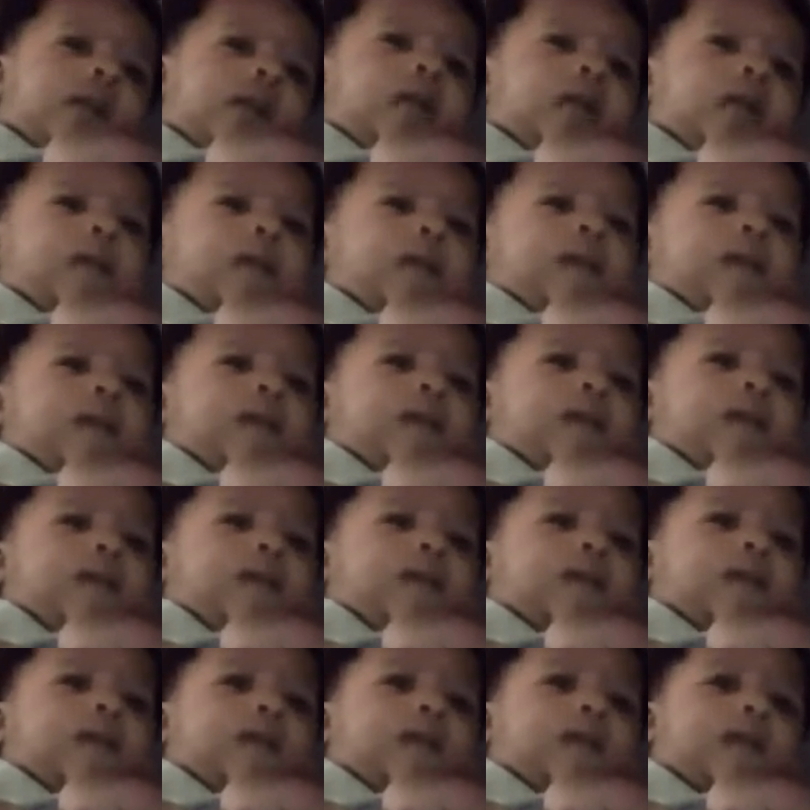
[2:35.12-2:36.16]

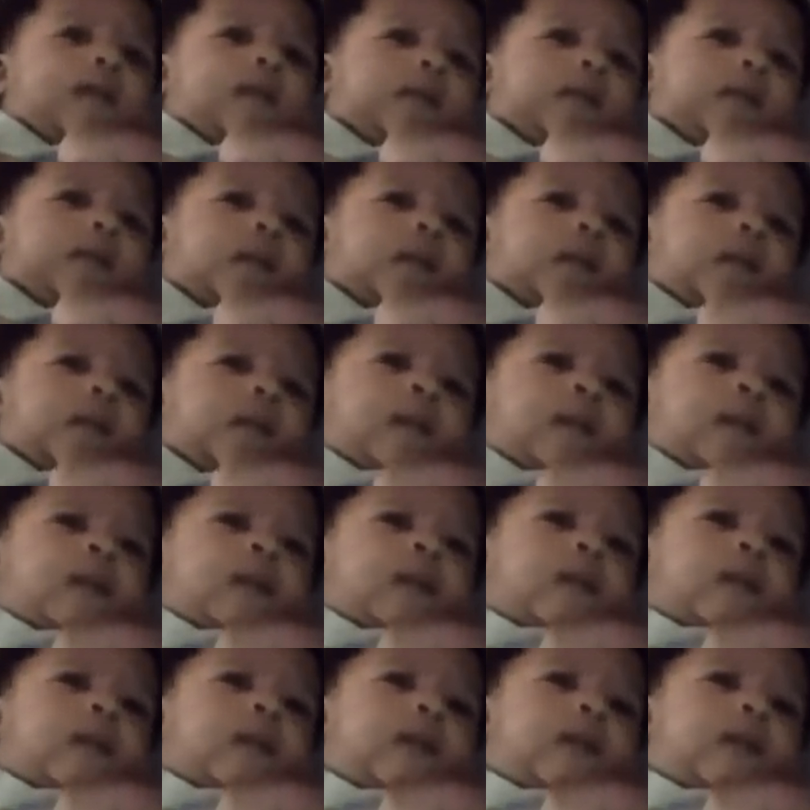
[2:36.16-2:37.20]

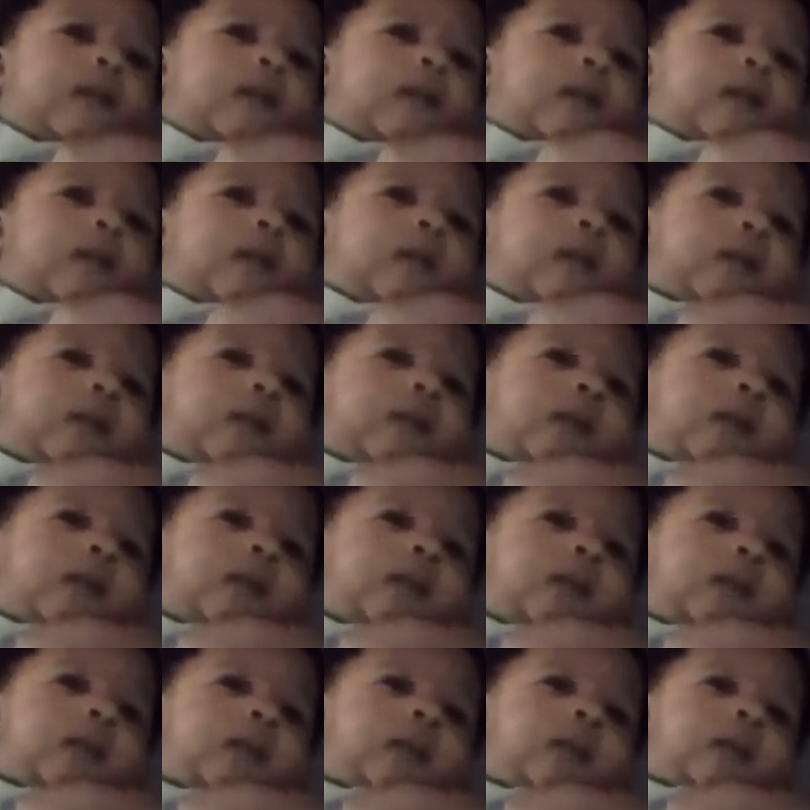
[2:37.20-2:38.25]

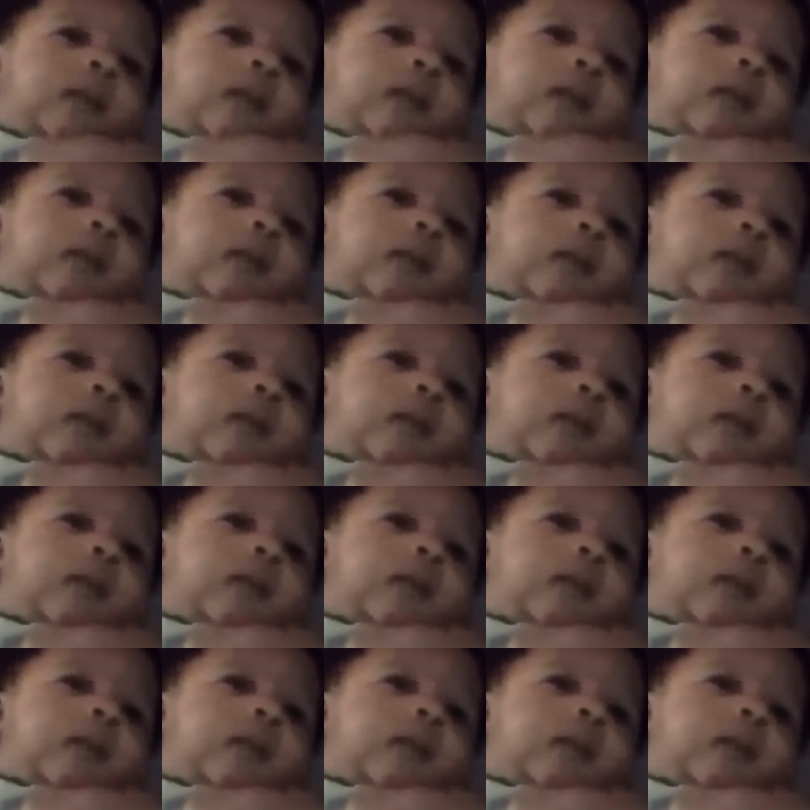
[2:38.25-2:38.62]
[no speech]